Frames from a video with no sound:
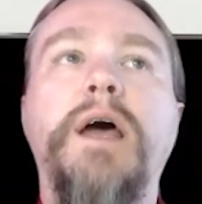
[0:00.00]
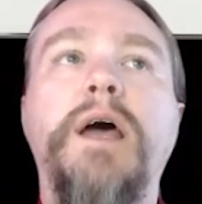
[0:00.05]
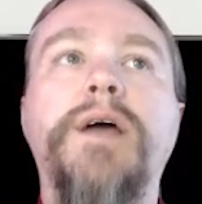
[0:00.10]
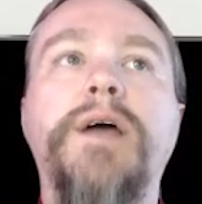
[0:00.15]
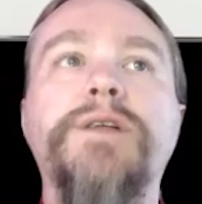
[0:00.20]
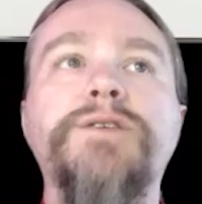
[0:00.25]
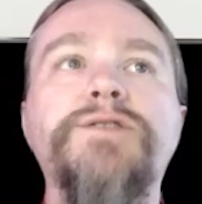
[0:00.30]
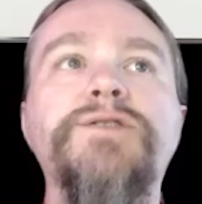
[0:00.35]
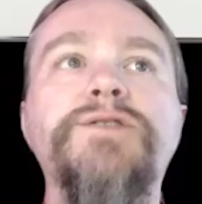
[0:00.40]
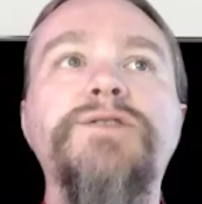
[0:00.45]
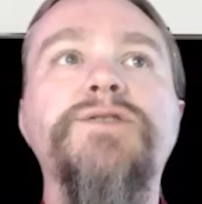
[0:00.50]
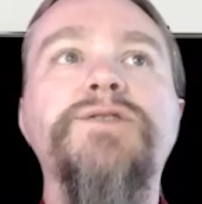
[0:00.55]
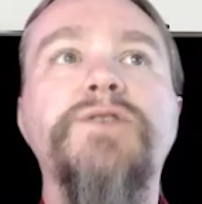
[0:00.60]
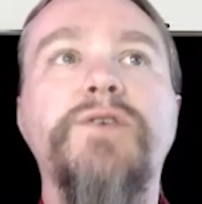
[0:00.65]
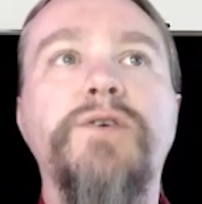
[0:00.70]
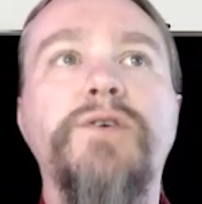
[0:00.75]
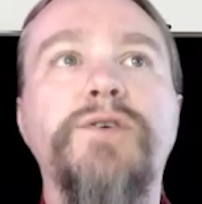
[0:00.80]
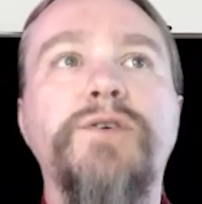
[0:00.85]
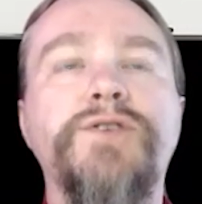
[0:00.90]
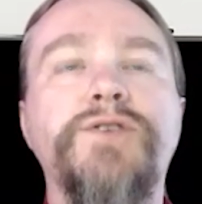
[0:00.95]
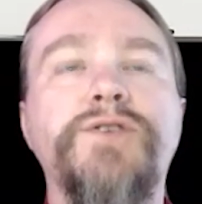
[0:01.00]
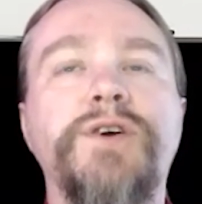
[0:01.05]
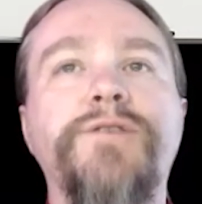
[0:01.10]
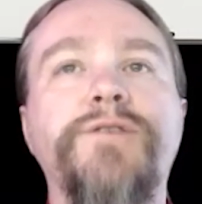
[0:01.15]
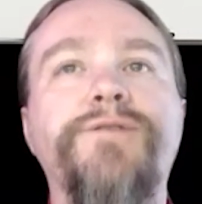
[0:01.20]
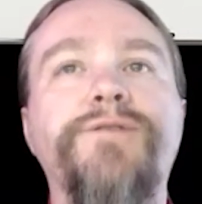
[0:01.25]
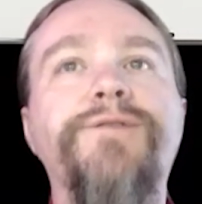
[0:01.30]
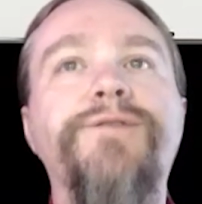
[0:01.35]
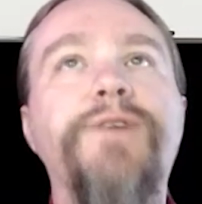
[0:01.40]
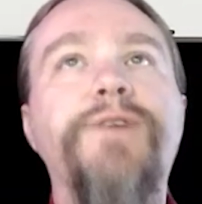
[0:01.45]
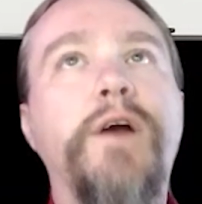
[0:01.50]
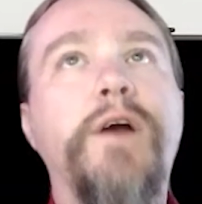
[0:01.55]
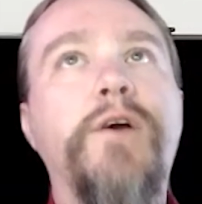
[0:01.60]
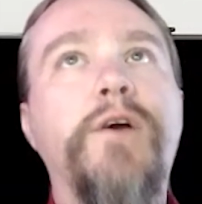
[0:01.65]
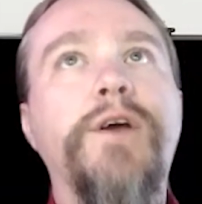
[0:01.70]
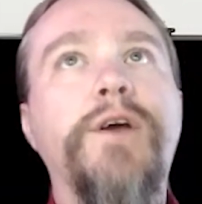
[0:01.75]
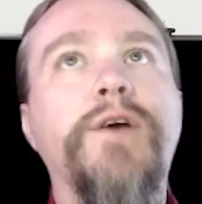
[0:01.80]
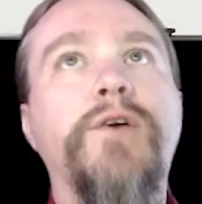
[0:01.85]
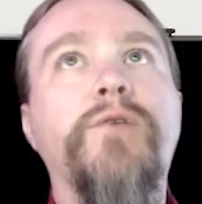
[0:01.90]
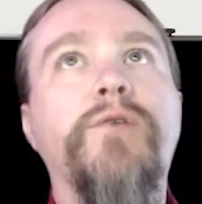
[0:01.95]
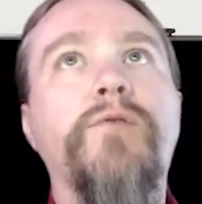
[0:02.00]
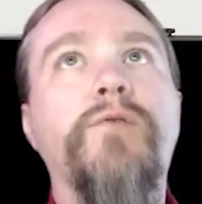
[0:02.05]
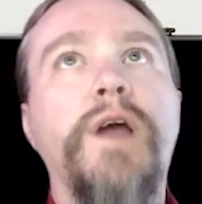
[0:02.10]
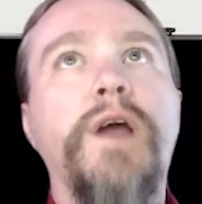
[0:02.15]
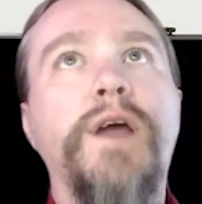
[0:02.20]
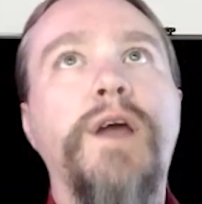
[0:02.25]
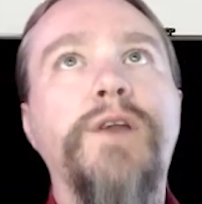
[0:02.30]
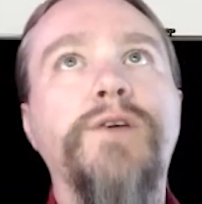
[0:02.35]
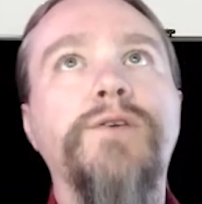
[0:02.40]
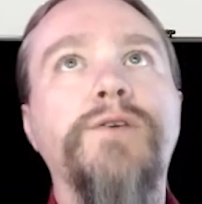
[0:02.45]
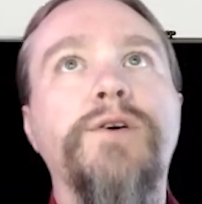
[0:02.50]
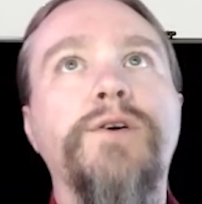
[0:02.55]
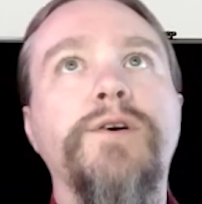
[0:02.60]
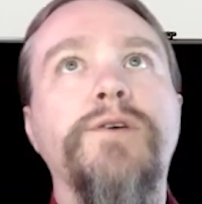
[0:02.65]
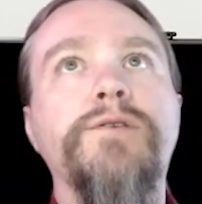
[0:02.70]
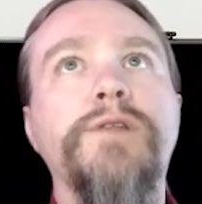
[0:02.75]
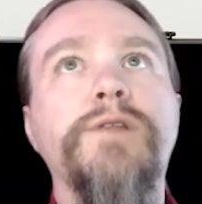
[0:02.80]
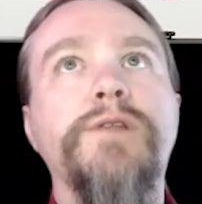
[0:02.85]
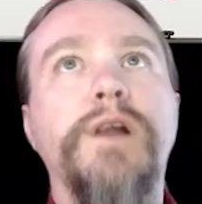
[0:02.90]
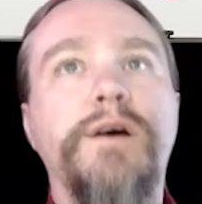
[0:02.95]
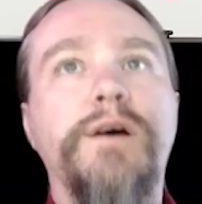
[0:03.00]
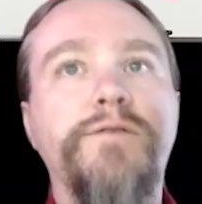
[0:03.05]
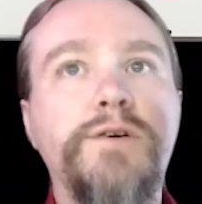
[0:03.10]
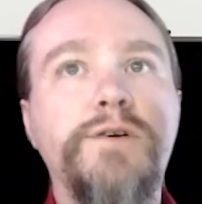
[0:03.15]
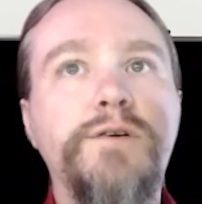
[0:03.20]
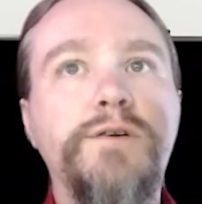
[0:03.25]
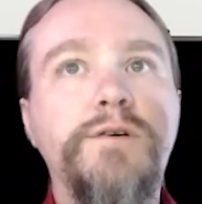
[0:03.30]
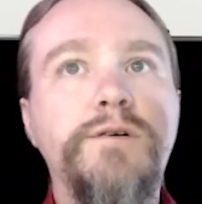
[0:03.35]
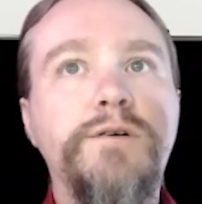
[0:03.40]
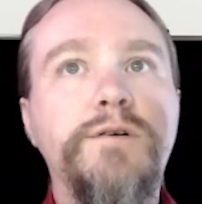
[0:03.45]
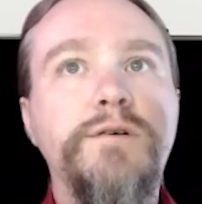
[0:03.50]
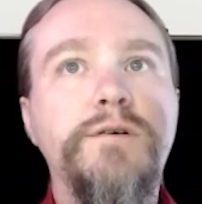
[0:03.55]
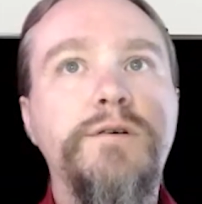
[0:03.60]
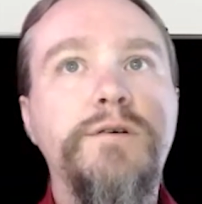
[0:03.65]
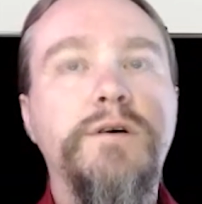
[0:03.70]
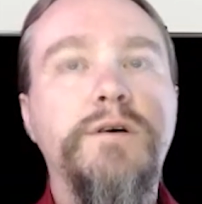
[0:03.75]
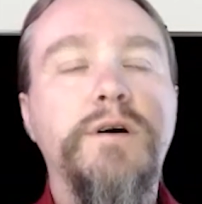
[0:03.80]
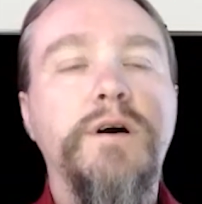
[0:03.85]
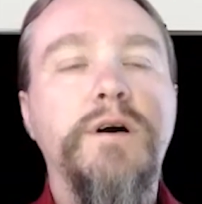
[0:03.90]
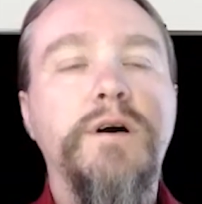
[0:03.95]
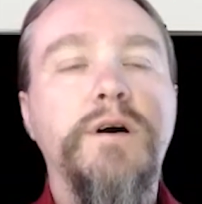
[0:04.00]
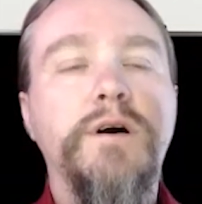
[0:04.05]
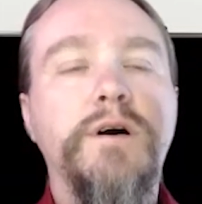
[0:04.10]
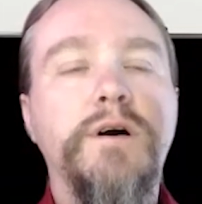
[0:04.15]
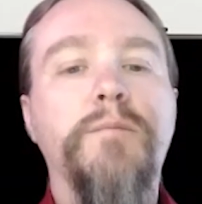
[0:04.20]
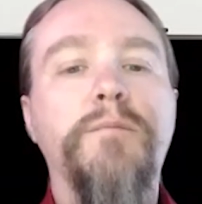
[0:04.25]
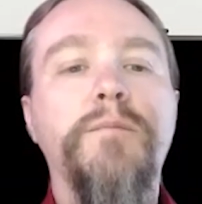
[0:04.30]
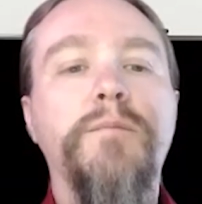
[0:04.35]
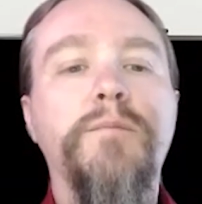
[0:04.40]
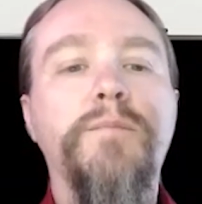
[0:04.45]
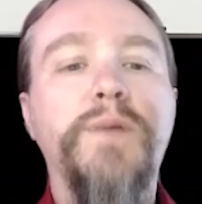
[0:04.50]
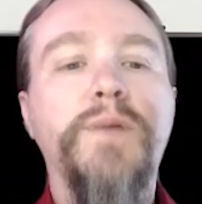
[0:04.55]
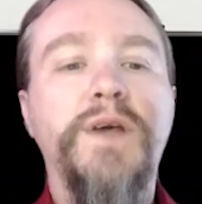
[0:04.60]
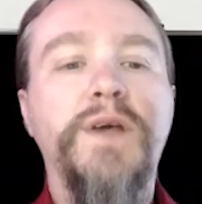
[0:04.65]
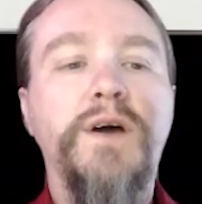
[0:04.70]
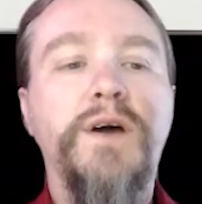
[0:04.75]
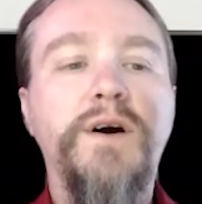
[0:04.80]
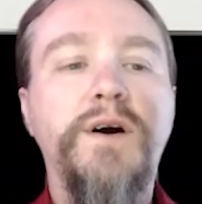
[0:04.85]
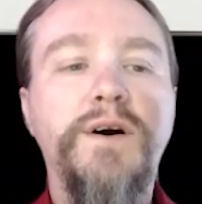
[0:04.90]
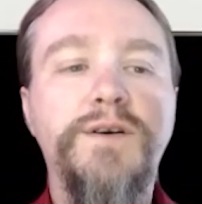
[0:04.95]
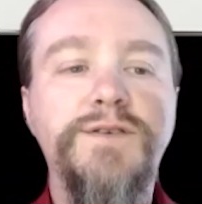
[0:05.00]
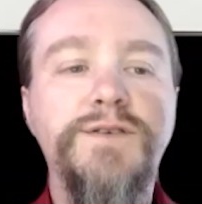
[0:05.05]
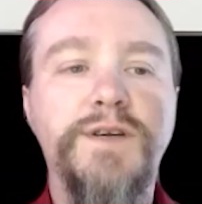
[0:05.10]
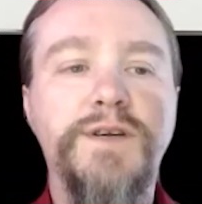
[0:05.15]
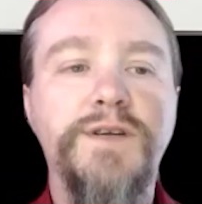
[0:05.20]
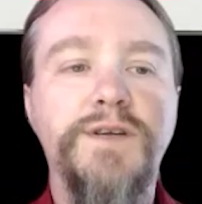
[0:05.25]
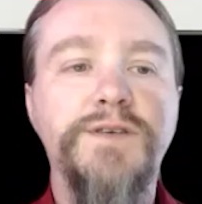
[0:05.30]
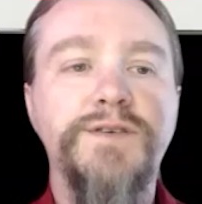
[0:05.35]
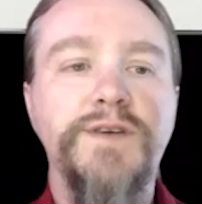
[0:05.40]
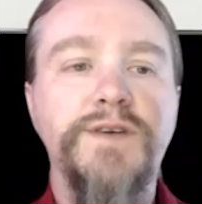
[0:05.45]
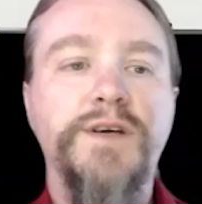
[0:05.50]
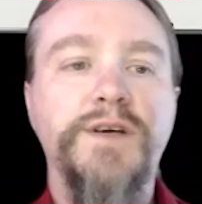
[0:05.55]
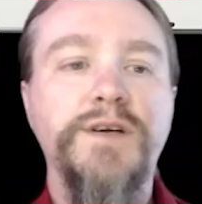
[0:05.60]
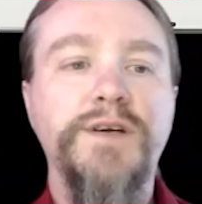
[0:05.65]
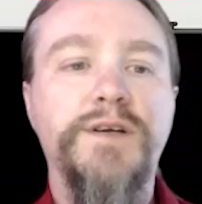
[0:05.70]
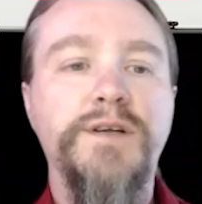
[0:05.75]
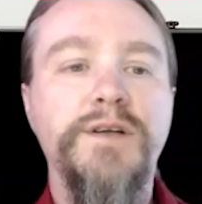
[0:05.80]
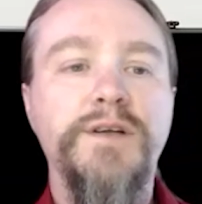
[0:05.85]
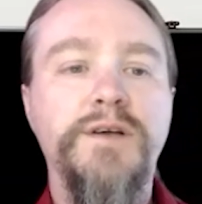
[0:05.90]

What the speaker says: and search on a very granular level. Because it is a